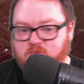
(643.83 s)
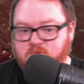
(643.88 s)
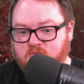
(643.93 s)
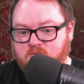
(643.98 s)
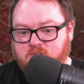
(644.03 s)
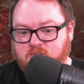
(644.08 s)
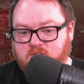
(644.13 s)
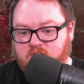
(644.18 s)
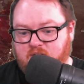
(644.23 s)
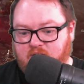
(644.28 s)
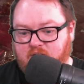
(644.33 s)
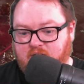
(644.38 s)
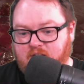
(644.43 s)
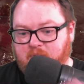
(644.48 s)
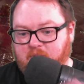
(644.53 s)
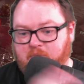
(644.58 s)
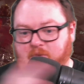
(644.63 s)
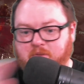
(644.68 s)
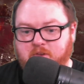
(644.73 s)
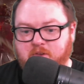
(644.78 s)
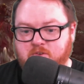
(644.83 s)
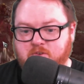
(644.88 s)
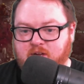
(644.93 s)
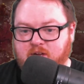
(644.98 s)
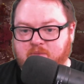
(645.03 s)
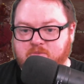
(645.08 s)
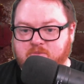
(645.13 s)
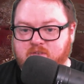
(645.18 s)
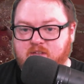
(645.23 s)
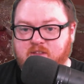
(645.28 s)
the item level that drops,
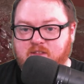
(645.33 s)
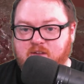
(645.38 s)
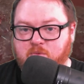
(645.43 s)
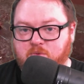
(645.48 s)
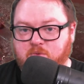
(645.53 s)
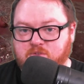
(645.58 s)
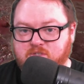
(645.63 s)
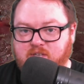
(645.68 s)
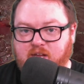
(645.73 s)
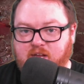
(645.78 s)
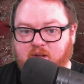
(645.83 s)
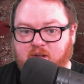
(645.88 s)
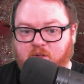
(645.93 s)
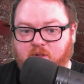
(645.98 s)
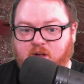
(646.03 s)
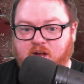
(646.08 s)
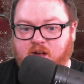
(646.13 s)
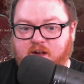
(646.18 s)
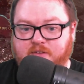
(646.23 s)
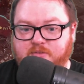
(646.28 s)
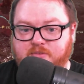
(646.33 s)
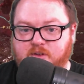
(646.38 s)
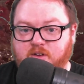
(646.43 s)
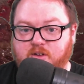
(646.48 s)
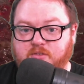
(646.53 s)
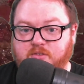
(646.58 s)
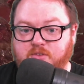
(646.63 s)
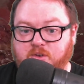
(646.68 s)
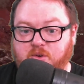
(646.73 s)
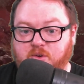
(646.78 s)
I think, will scale off of
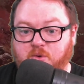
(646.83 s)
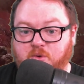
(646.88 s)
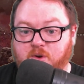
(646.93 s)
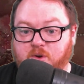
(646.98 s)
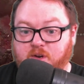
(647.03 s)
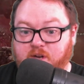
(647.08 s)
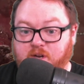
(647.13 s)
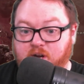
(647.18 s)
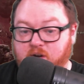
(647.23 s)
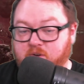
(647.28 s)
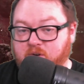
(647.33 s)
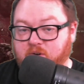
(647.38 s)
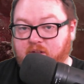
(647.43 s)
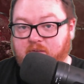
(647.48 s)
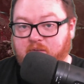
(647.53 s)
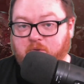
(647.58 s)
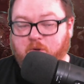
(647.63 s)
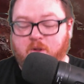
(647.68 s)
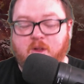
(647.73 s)
your character level.